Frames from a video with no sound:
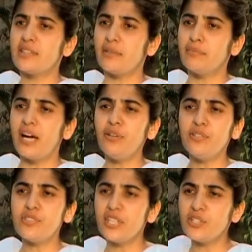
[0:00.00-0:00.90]
them. How do
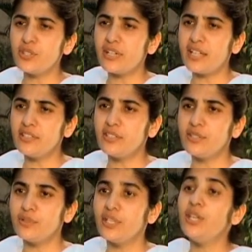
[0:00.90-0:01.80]
you change your
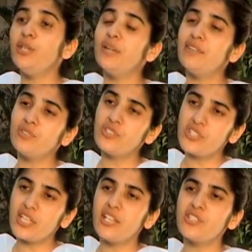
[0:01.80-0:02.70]
attitude? You have to
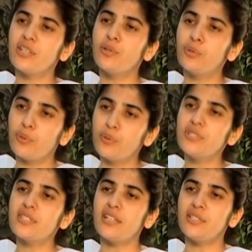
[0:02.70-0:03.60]
change the
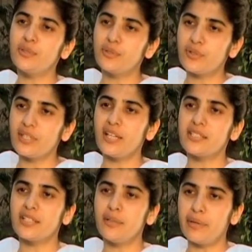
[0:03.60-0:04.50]
thoughts that you
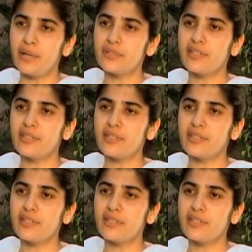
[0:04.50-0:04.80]
create about